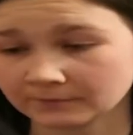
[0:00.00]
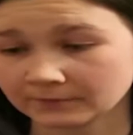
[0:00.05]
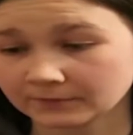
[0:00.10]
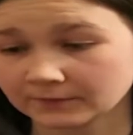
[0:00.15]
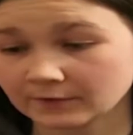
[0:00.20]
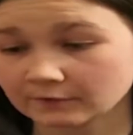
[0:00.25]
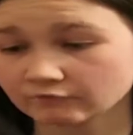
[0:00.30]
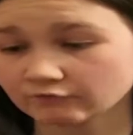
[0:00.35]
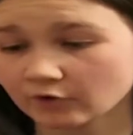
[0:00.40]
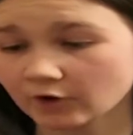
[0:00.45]

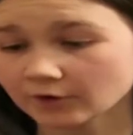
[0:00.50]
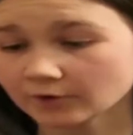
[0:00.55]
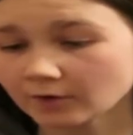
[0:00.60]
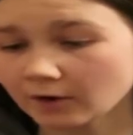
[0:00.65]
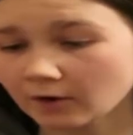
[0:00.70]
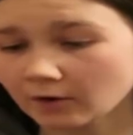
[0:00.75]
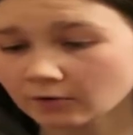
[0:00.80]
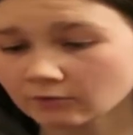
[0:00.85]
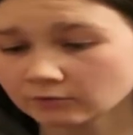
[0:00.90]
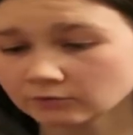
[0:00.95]
Then Ron
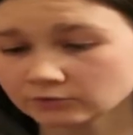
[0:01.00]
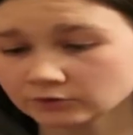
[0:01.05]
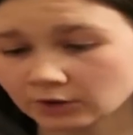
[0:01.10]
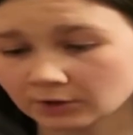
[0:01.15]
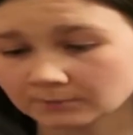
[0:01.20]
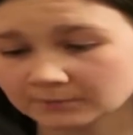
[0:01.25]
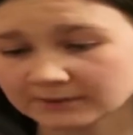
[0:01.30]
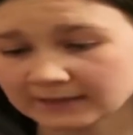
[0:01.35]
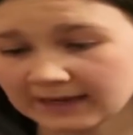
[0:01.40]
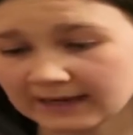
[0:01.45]
hold
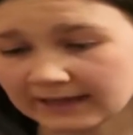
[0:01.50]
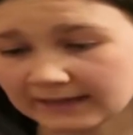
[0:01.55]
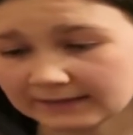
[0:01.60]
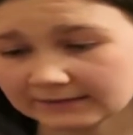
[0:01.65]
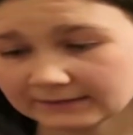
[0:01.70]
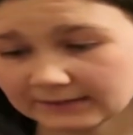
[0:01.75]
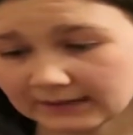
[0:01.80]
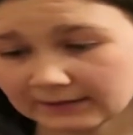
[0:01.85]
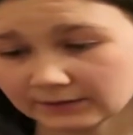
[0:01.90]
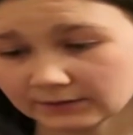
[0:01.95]
Dobby's
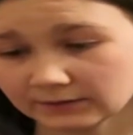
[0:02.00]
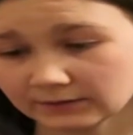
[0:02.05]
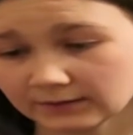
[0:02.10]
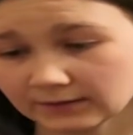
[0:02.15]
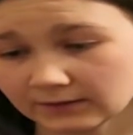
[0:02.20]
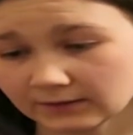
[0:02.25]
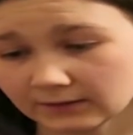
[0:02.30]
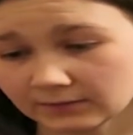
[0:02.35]
hand and